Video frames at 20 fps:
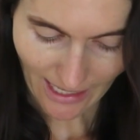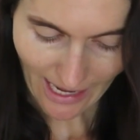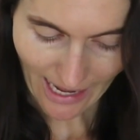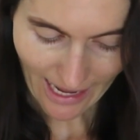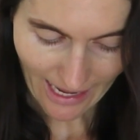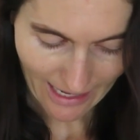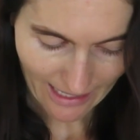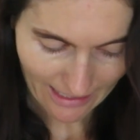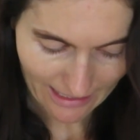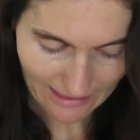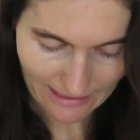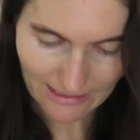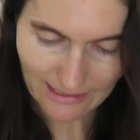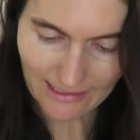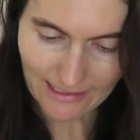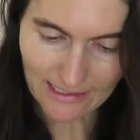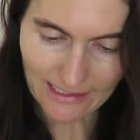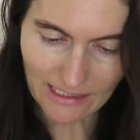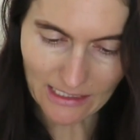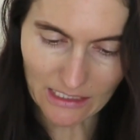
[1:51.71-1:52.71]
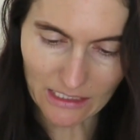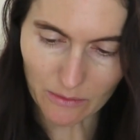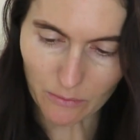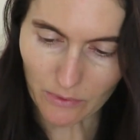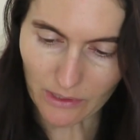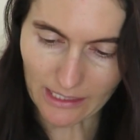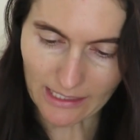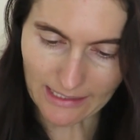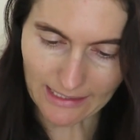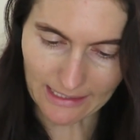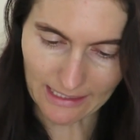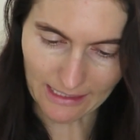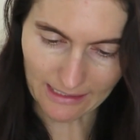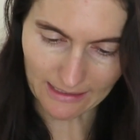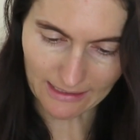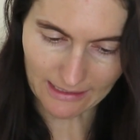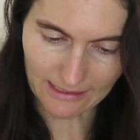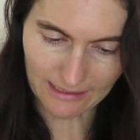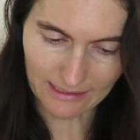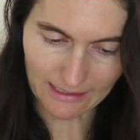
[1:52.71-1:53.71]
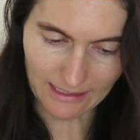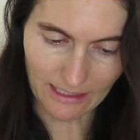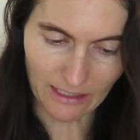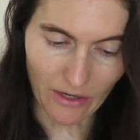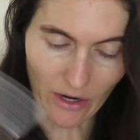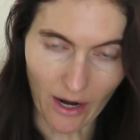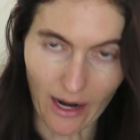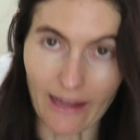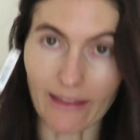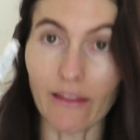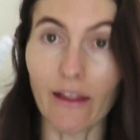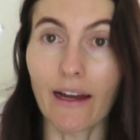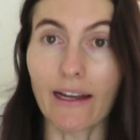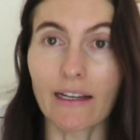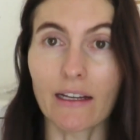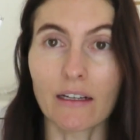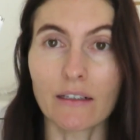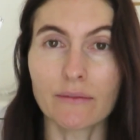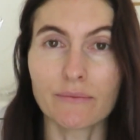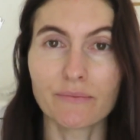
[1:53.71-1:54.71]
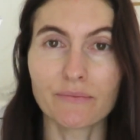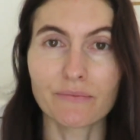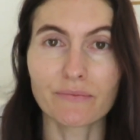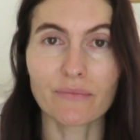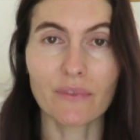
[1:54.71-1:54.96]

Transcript: And what is this? An eyeliner.